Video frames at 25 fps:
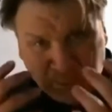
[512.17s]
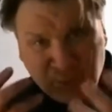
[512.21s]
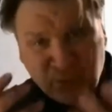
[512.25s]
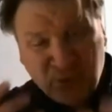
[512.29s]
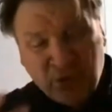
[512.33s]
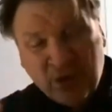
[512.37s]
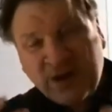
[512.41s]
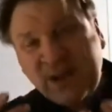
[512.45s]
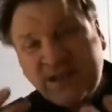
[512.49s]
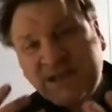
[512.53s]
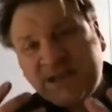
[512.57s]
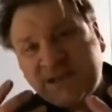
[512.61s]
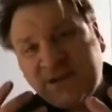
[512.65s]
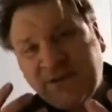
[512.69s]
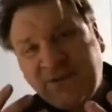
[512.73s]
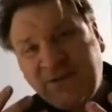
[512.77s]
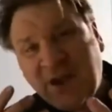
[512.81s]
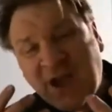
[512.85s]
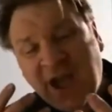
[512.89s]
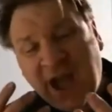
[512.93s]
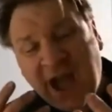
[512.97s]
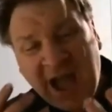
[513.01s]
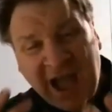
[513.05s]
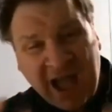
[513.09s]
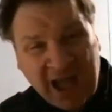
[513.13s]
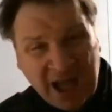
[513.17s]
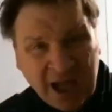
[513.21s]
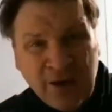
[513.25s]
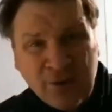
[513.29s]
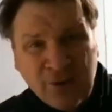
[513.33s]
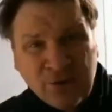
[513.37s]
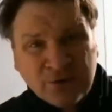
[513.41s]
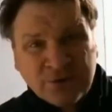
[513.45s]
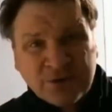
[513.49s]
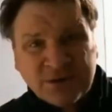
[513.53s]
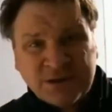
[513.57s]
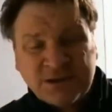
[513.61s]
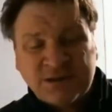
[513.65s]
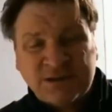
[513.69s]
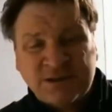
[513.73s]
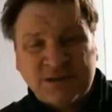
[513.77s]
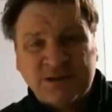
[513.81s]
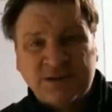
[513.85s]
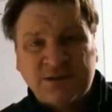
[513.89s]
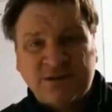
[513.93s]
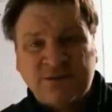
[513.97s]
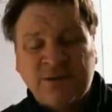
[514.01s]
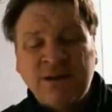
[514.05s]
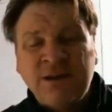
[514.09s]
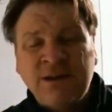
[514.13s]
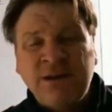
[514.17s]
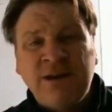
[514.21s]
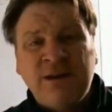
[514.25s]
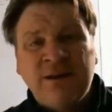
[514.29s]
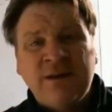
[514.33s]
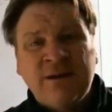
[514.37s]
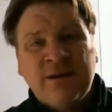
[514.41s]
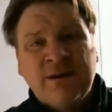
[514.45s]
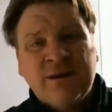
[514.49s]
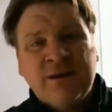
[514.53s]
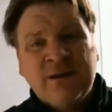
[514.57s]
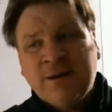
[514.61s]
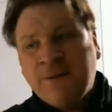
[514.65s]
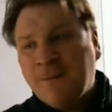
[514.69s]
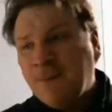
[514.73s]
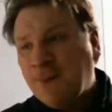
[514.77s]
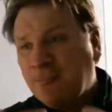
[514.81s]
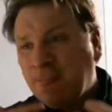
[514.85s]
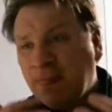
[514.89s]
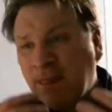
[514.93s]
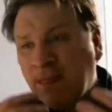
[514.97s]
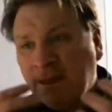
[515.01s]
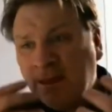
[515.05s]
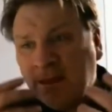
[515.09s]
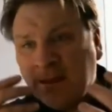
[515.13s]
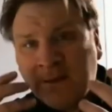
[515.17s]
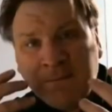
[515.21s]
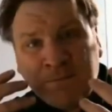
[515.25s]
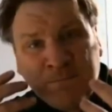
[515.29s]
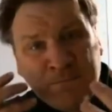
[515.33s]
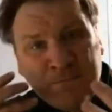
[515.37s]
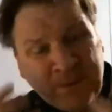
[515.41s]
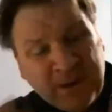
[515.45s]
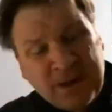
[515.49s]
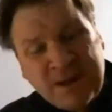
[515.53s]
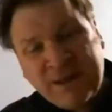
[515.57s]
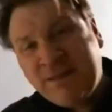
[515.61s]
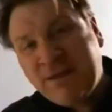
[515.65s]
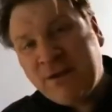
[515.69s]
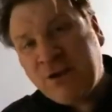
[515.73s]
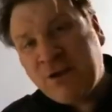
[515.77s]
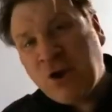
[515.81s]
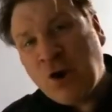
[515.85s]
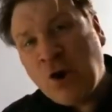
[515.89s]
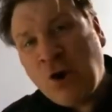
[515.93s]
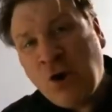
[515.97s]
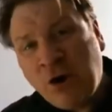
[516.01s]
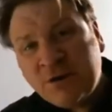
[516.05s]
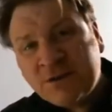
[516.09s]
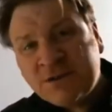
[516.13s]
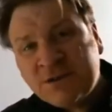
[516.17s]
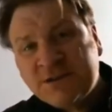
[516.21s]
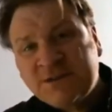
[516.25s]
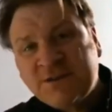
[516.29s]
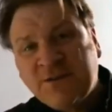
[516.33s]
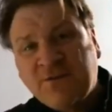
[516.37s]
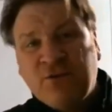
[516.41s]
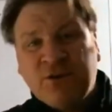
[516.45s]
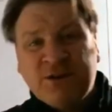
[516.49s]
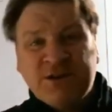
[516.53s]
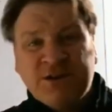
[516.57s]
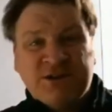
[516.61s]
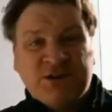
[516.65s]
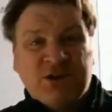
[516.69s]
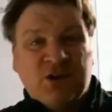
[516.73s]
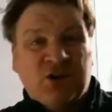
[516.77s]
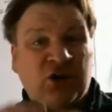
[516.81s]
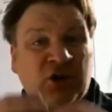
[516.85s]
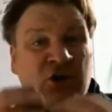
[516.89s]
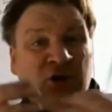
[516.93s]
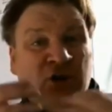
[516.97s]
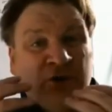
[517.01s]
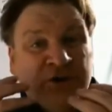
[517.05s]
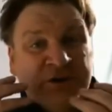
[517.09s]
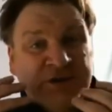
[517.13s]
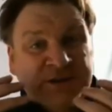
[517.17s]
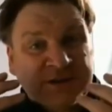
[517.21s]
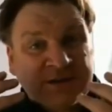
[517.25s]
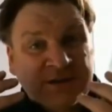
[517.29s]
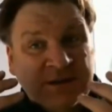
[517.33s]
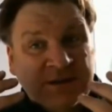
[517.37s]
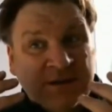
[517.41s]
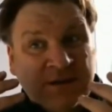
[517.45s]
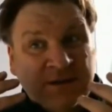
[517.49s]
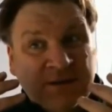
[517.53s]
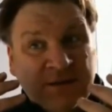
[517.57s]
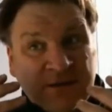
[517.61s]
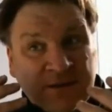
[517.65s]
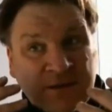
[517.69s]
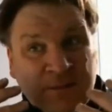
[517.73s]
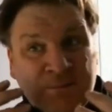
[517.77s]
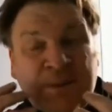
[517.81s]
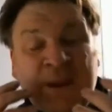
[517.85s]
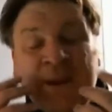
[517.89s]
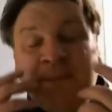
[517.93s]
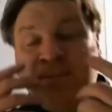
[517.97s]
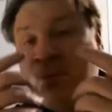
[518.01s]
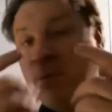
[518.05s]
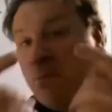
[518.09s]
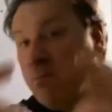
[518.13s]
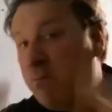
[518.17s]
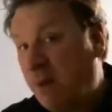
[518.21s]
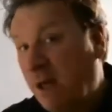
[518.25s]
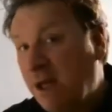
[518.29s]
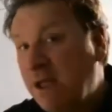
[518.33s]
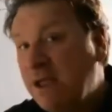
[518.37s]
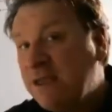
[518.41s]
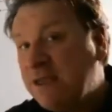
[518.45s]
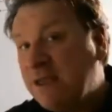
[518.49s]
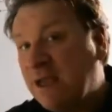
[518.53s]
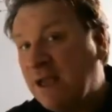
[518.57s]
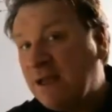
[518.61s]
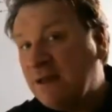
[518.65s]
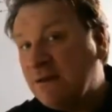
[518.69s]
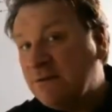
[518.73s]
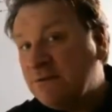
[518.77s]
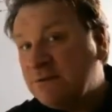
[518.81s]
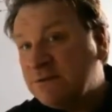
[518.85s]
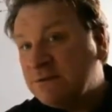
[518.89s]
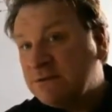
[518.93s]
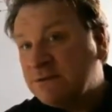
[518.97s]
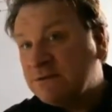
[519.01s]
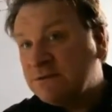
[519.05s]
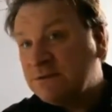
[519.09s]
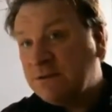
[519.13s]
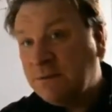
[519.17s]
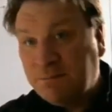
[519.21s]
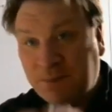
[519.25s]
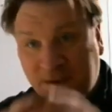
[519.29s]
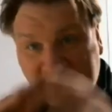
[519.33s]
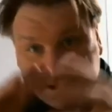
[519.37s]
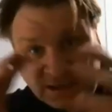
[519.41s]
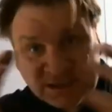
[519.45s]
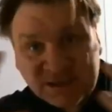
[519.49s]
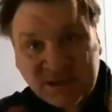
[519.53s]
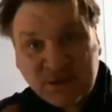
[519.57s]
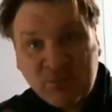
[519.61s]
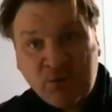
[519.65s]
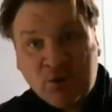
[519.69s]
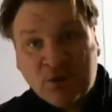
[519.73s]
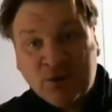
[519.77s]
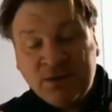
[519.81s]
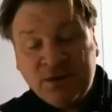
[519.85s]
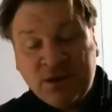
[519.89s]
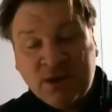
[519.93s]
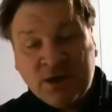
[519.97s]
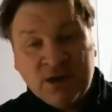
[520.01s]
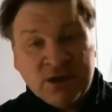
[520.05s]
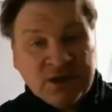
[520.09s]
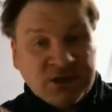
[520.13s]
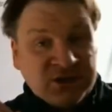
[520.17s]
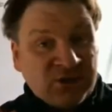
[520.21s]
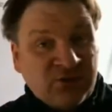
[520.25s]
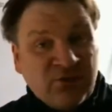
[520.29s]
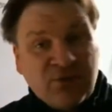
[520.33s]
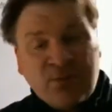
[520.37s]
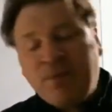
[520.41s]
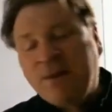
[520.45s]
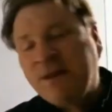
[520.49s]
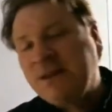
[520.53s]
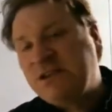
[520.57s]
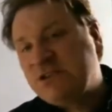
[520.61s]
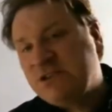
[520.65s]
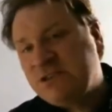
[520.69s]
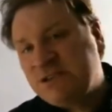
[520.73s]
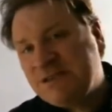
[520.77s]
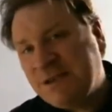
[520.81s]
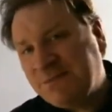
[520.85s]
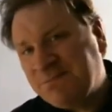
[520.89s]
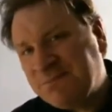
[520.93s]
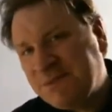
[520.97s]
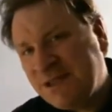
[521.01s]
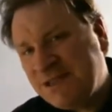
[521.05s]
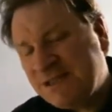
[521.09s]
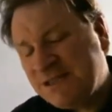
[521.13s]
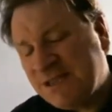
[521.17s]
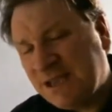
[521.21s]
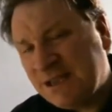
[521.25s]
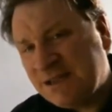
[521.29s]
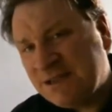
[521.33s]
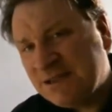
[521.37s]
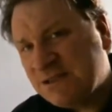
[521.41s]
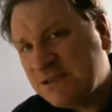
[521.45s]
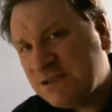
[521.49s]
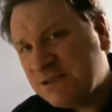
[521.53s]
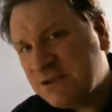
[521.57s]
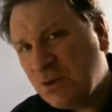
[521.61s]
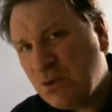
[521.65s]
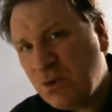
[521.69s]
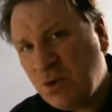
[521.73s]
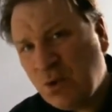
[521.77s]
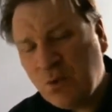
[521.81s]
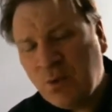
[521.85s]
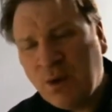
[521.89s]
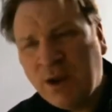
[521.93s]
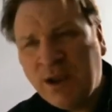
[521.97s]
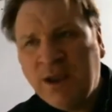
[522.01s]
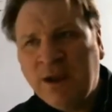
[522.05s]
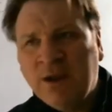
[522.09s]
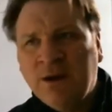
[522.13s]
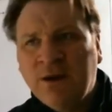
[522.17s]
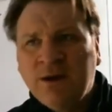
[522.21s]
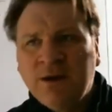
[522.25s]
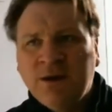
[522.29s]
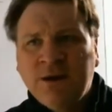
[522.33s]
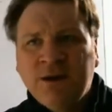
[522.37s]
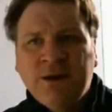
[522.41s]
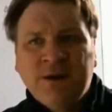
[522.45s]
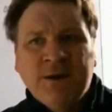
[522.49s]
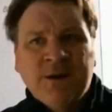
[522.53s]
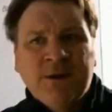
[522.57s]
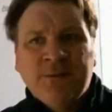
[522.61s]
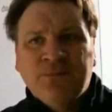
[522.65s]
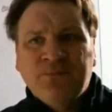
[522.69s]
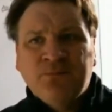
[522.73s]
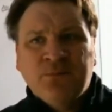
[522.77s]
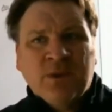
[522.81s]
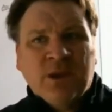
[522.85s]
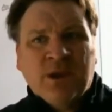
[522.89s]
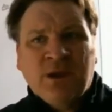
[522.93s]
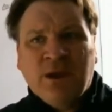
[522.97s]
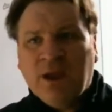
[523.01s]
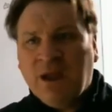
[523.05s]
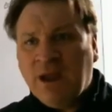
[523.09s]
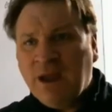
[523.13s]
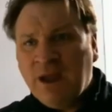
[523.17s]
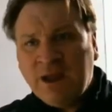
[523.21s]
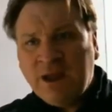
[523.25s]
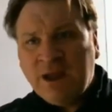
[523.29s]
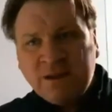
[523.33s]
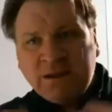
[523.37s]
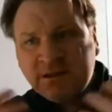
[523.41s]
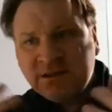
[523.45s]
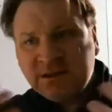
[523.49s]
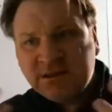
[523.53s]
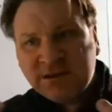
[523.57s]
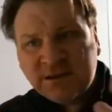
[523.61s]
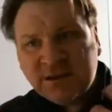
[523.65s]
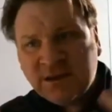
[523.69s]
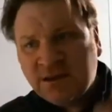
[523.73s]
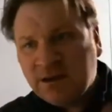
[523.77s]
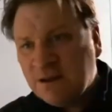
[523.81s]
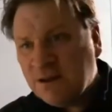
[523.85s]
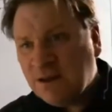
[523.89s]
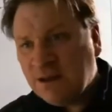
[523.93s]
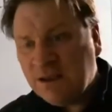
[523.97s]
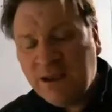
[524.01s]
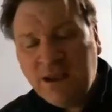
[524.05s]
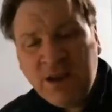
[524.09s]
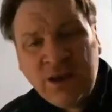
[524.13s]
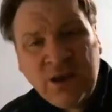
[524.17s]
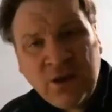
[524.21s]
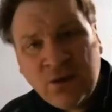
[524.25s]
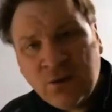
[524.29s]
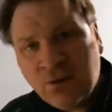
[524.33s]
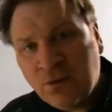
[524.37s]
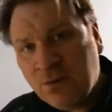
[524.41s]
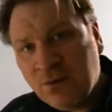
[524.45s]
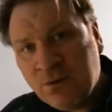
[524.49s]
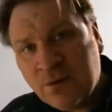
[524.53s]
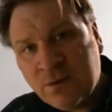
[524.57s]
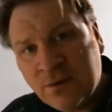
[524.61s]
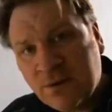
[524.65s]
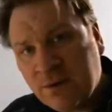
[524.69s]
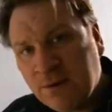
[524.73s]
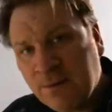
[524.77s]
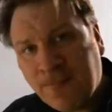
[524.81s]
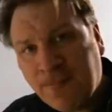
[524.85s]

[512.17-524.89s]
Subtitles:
the price of your house, right? By the cost of what it's going to cost the people buying your house to pay someone to replace your septic tank and soak away. And, you know,